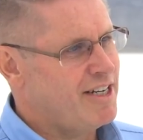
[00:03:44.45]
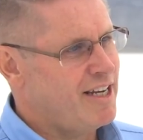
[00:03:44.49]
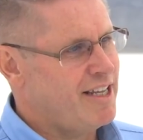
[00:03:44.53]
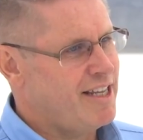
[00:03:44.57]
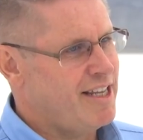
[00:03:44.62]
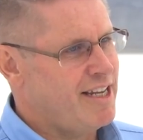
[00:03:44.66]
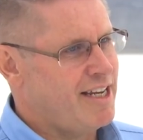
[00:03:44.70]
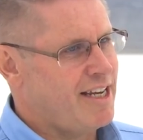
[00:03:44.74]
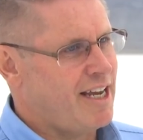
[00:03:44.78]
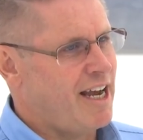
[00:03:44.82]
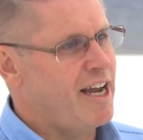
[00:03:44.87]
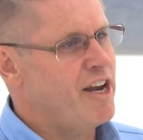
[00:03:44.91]
I
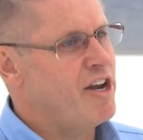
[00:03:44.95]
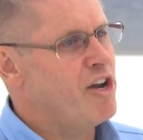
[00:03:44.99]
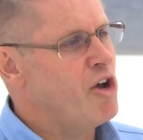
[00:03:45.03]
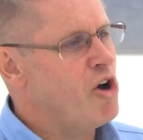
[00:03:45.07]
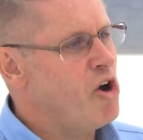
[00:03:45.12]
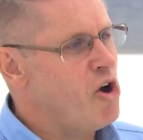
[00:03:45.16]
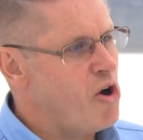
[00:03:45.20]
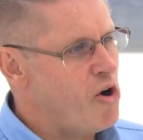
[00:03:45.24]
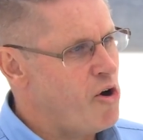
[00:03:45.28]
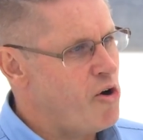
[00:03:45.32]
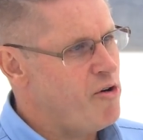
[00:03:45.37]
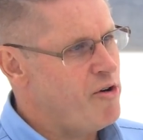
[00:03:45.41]
think I
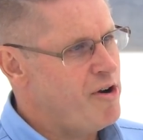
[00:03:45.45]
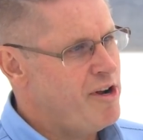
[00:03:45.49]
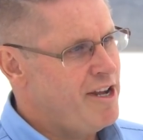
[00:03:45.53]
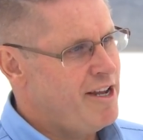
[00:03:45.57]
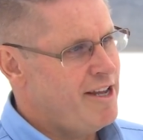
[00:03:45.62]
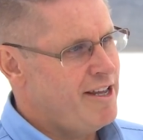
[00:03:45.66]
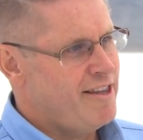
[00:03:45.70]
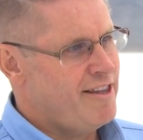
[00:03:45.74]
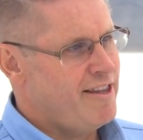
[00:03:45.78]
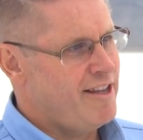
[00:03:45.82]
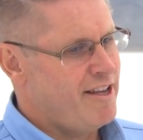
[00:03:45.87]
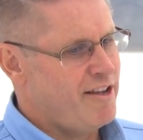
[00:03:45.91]
know
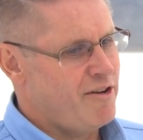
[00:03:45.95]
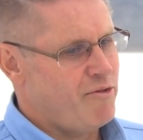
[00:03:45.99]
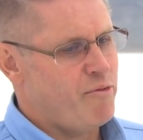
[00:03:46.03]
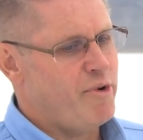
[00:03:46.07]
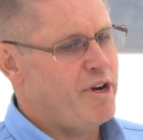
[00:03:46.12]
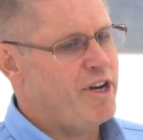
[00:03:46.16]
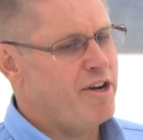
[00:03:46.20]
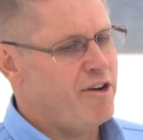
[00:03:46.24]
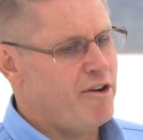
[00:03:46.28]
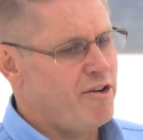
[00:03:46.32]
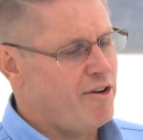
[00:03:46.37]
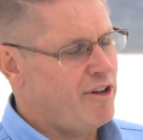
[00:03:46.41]
that
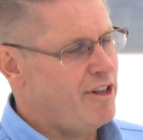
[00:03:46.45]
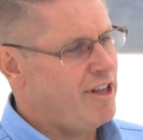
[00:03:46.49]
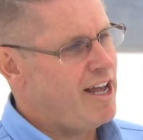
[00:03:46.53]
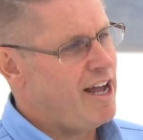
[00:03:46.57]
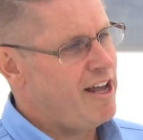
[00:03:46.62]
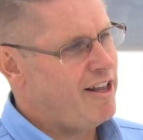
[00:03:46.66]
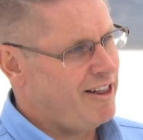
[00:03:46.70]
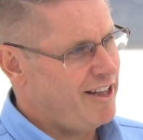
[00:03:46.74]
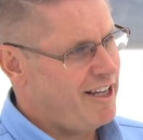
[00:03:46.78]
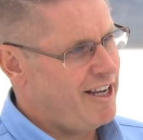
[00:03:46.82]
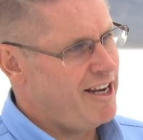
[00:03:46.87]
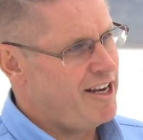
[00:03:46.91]
we don't
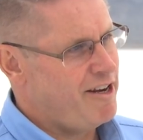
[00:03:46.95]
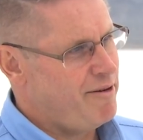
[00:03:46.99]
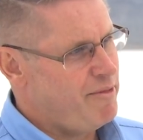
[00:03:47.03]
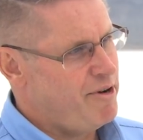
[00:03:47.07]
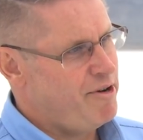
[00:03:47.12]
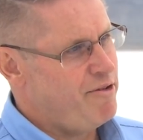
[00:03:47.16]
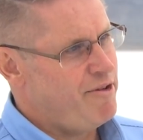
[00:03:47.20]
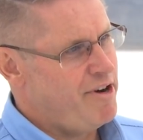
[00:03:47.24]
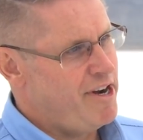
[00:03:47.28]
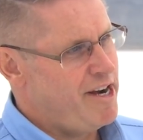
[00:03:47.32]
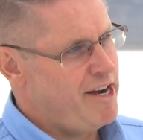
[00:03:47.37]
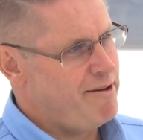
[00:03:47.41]
allow the land to
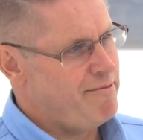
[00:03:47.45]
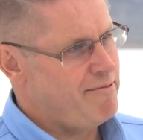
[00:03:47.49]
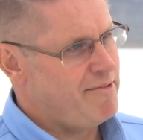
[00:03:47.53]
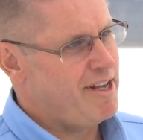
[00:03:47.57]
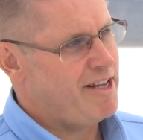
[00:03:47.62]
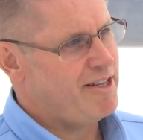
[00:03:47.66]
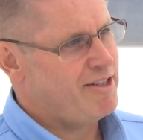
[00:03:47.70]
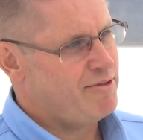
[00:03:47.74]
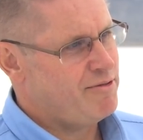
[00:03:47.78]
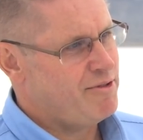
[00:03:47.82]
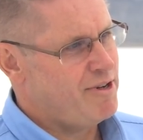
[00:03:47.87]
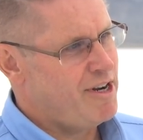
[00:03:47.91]
be raped.
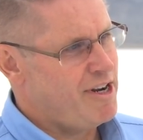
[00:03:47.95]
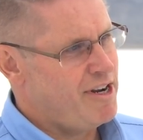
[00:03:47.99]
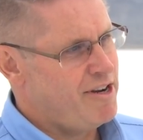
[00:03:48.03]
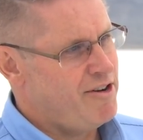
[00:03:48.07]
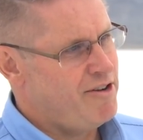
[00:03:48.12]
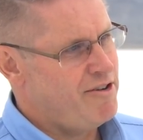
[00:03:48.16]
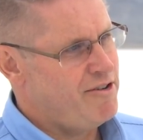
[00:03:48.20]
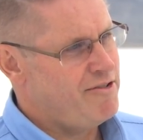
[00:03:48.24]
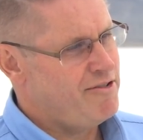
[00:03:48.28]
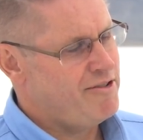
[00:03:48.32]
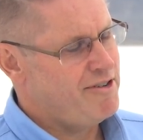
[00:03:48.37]
That's what I know.